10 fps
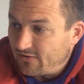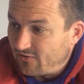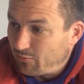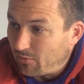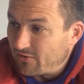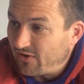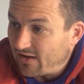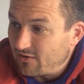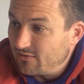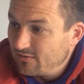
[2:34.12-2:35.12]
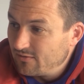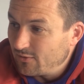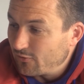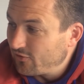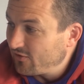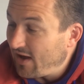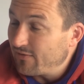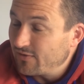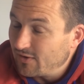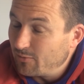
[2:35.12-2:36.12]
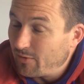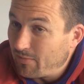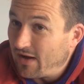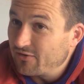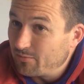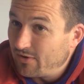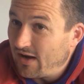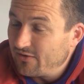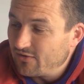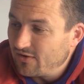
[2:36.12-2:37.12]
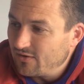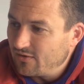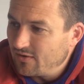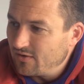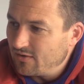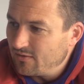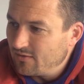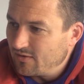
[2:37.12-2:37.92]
It's probably taken us staff a little bit by surprise, the